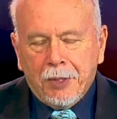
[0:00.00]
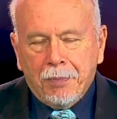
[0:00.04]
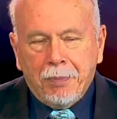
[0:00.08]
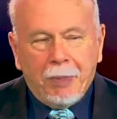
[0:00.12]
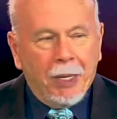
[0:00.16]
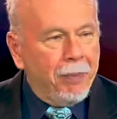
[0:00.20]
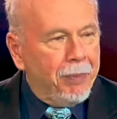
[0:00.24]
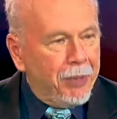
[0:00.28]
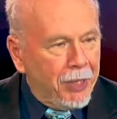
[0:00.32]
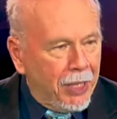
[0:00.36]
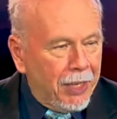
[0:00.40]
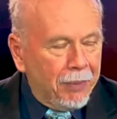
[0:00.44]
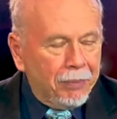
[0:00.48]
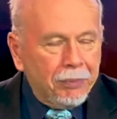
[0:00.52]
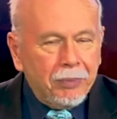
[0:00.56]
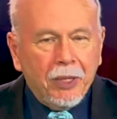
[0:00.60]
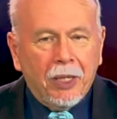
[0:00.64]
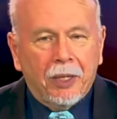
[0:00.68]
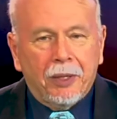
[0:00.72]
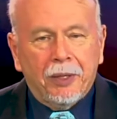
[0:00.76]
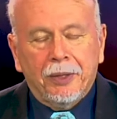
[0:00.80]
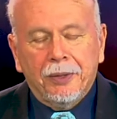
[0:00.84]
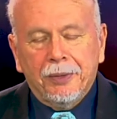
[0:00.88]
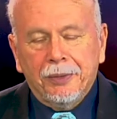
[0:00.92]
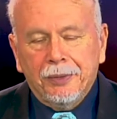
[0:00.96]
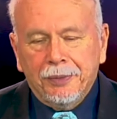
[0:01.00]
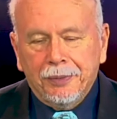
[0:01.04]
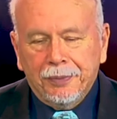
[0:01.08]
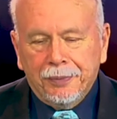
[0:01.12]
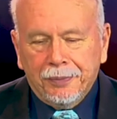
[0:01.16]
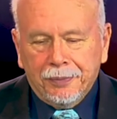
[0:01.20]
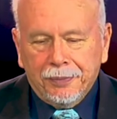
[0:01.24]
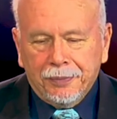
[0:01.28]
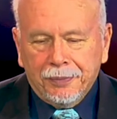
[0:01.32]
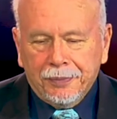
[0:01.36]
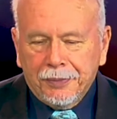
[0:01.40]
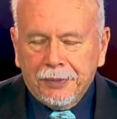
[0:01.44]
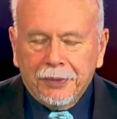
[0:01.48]
Maybe I'm there.
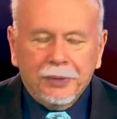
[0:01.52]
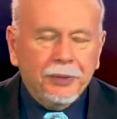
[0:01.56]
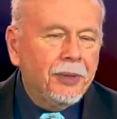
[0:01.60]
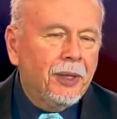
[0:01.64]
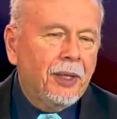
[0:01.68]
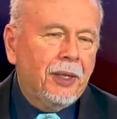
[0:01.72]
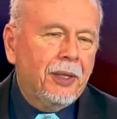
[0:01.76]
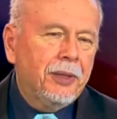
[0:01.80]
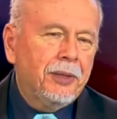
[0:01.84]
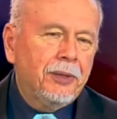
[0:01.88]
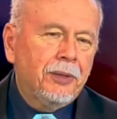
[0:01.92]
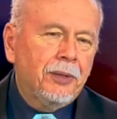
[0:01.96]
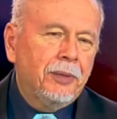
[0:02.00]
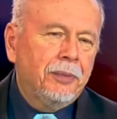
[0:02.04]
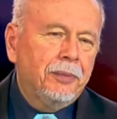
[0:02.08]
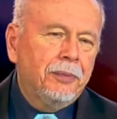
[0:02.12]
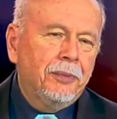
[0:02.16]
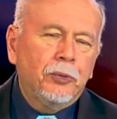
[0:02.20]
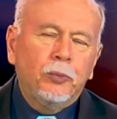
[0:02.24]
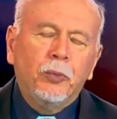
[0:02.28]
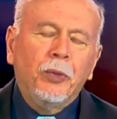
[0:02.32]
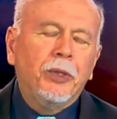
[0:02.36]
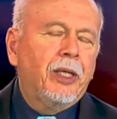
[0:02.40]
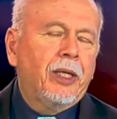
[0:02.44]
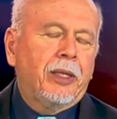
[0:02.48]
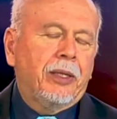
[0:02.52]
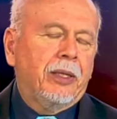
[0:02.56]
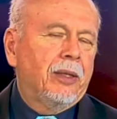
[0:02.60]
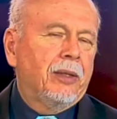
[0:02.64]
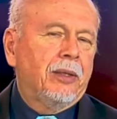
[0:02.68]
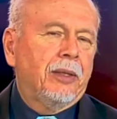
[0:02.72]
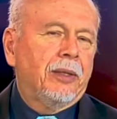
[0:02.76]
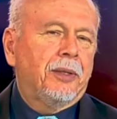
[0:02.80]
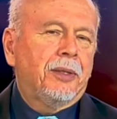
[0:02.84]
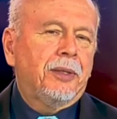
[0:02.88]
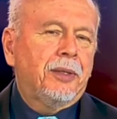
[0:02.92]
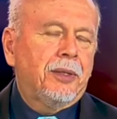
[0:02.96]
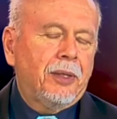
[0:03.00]
No, it's
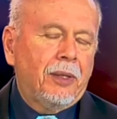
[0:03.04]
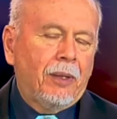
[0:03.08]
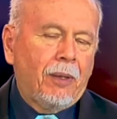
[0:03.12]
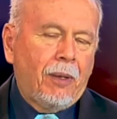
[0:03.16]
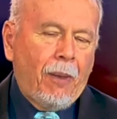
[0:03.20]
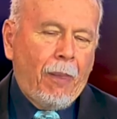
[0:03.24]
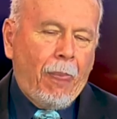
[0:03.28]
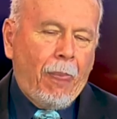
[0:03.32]
ridiculous.